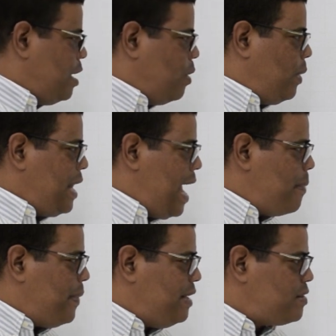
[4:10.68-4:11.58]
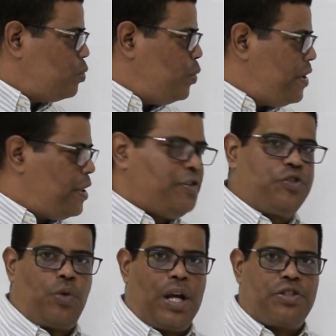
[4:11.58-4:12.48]
what happens with
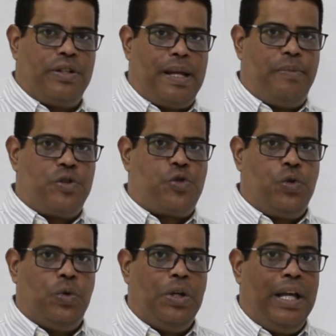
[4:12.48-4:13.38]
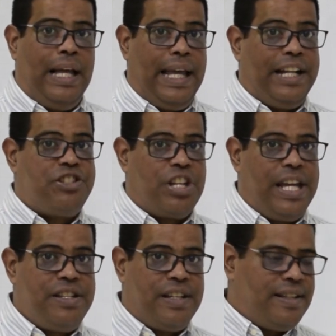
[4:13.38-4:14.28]
structure number two? It
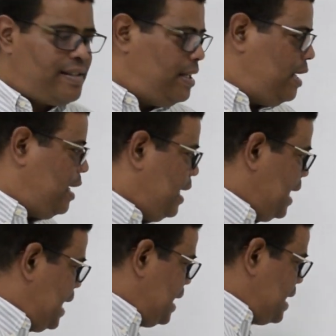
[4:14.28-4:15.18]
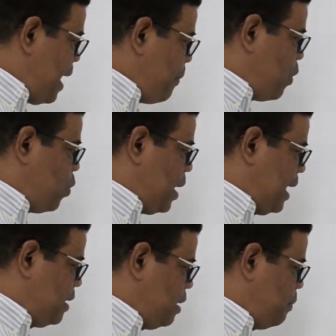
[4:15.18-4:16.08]
changes. In number
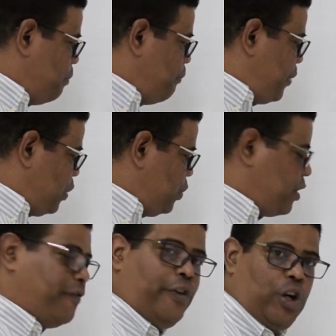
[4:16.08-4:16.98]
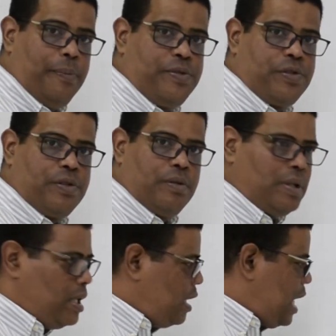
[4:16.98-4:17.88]
one, both verbs
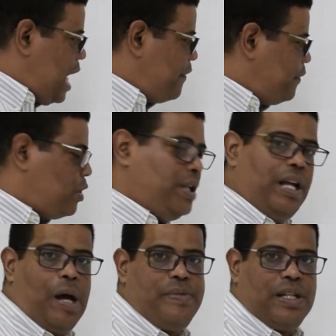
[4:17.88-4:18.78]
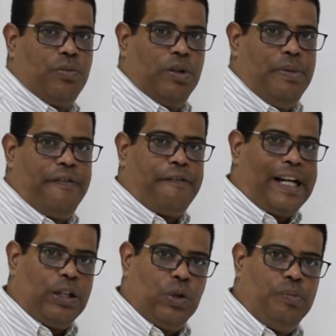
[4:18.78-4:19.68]
after the object will be
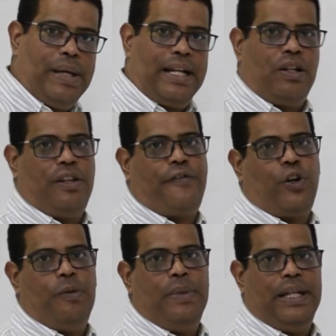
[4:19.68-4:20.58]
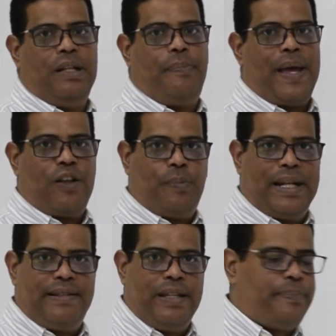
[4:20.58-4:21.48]
followed by another verb in the past
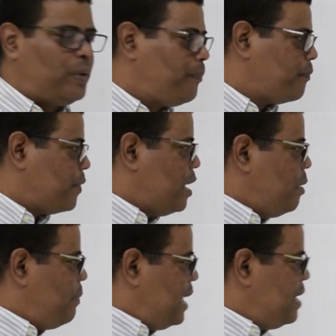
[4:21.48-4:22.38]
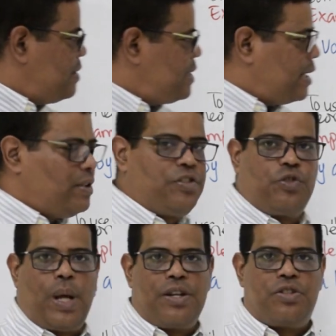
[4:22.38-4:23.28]
participle. But in the second
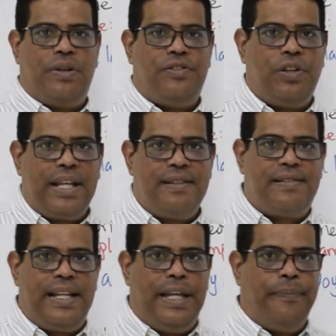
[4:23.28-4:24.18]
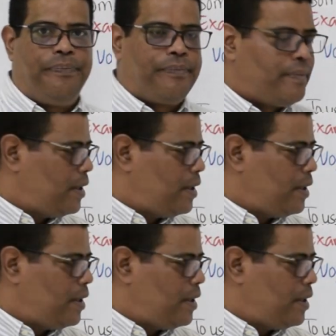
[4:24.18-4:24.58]
structure, as you can see,